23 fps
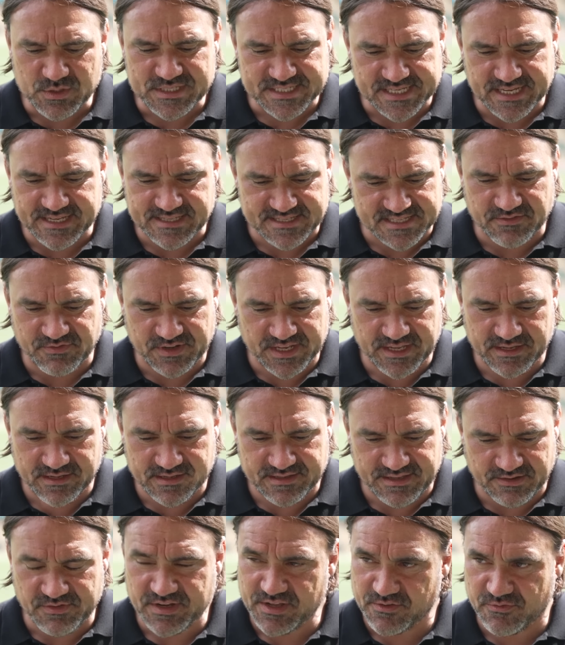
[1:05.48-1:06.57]
would say it's
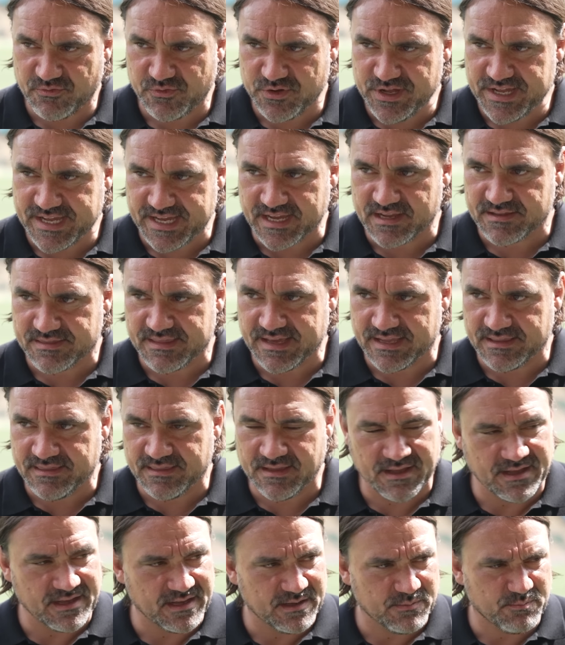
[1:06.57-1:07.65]
definitely a free kick
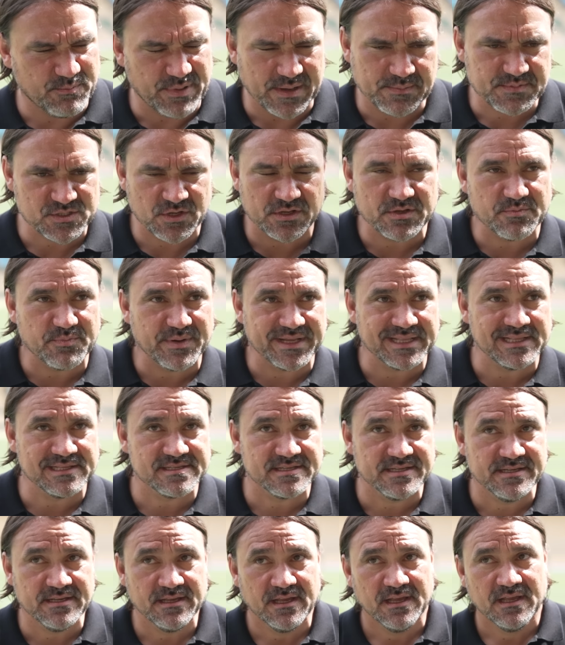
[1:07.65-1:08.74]
then, perhaps not a
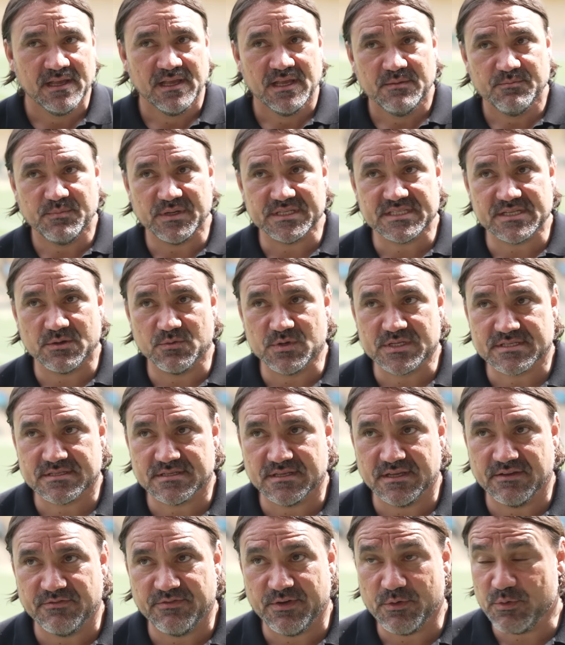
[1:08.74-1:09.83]
penalty, but I was
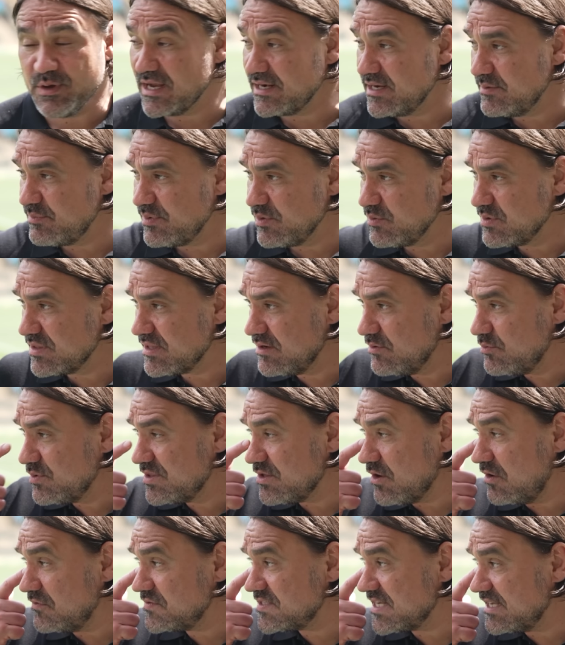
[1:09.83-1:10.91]
very unhappy with
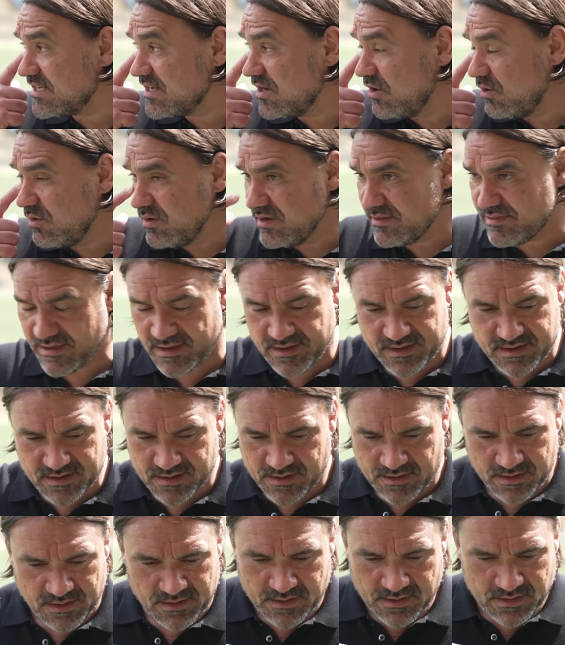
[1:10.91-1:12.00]
the offside goal. I think
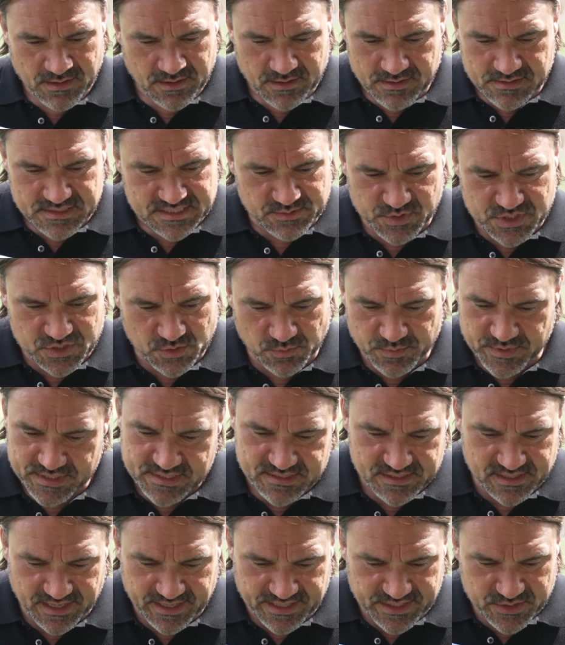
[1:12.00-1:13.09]
someone told me
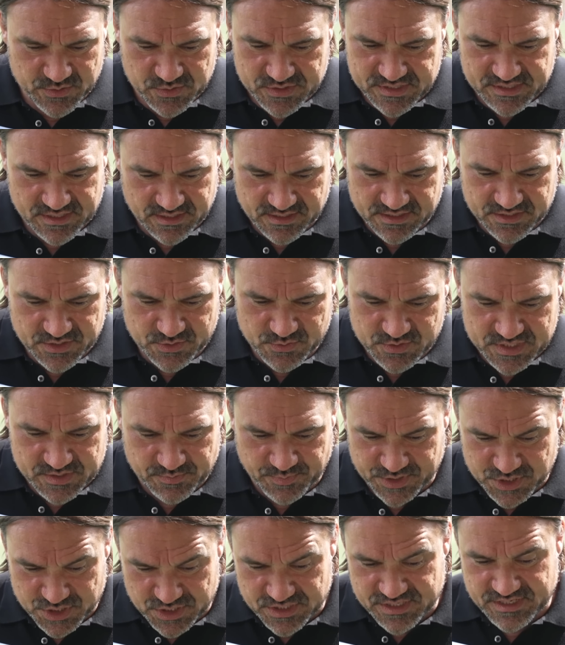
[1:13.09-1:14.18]
Sky used a
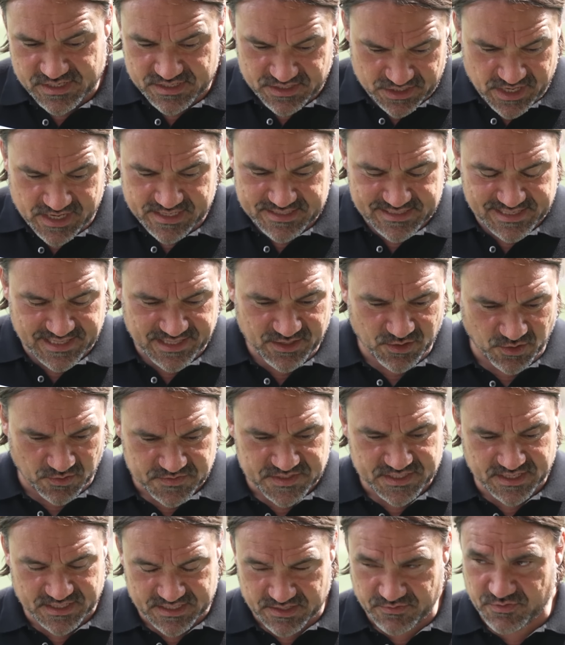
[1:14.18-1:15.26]
picture and said, yeah, it's clear
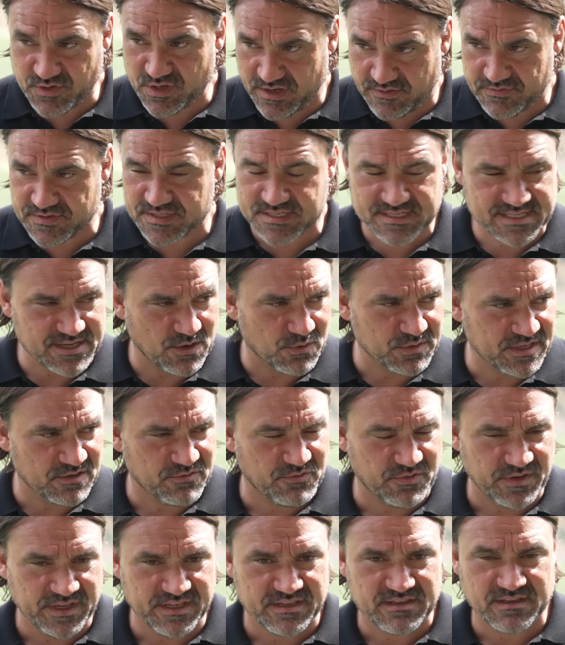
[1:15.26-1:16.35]
offside. If you have a scouting
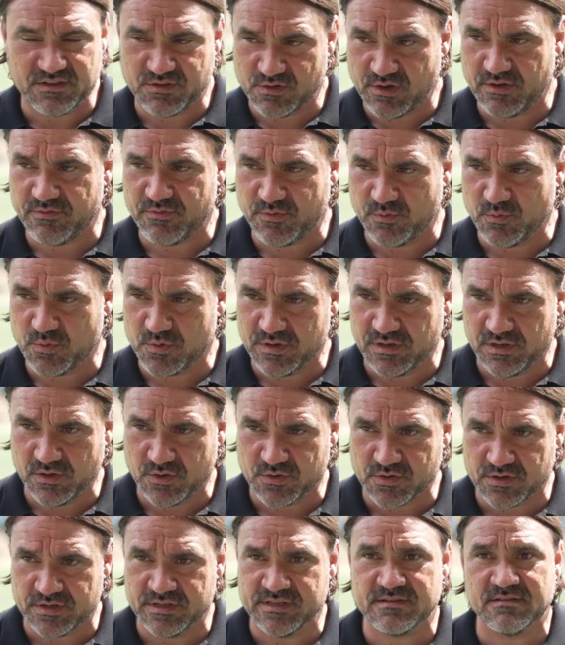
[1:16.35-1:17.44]
feed and you have a
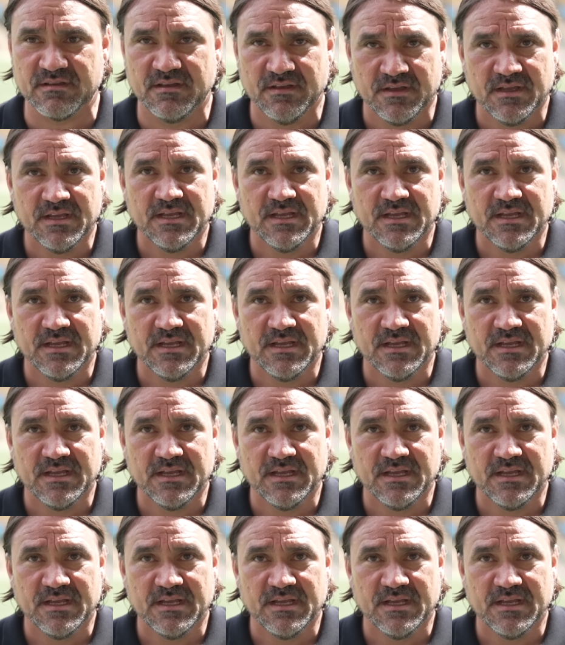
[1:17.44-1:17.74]
look on it,